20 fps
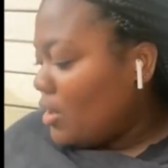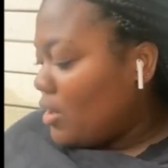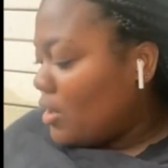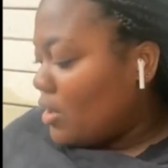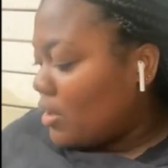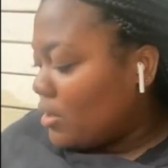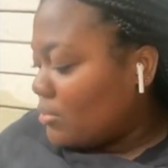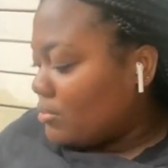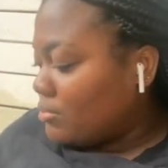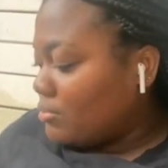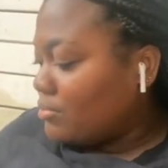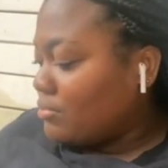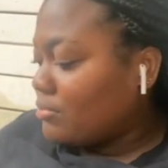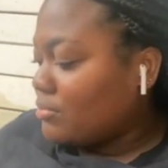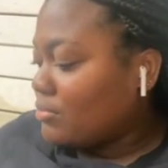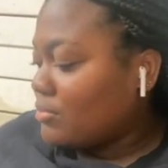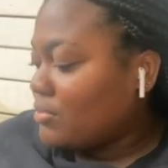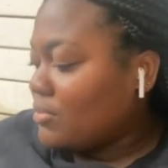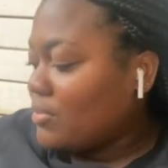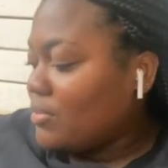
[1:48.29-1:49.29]

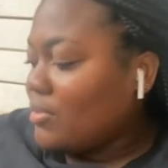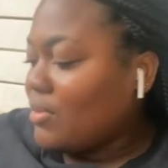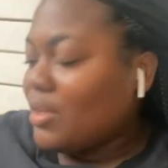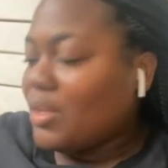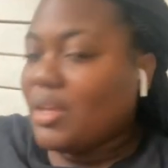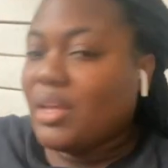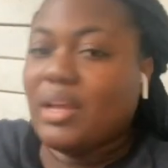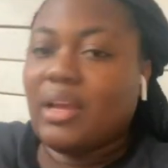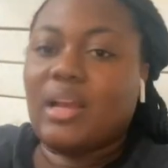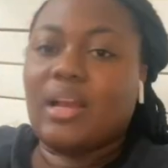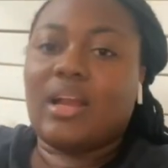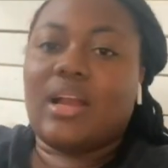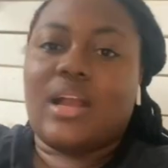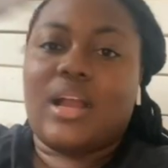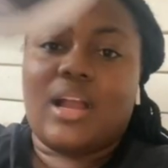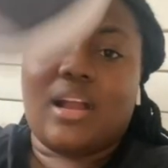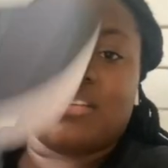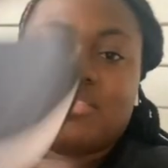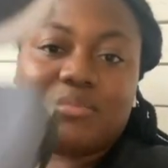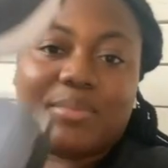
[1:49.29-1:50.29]

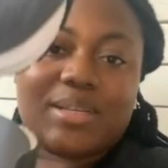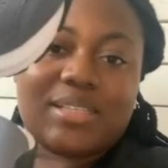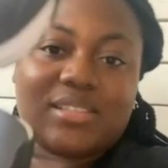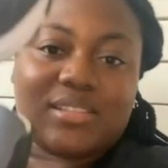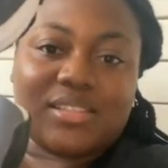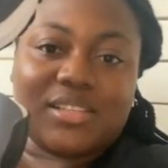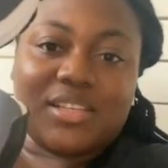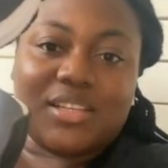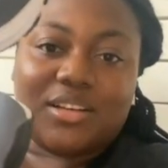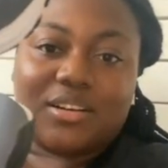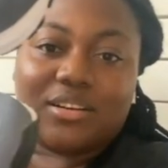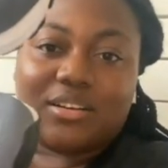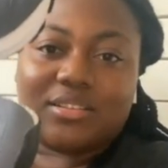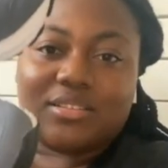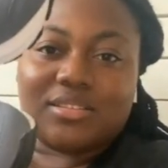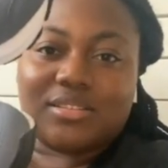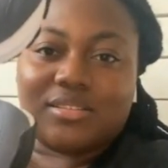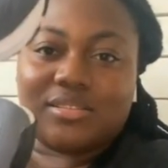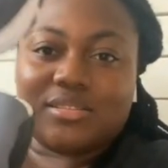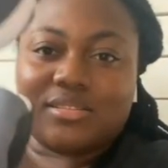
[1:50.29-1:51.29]
I have my
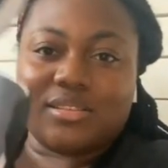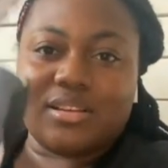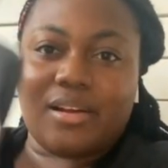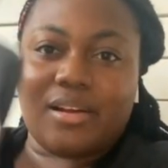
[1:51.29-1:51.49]
sneakers,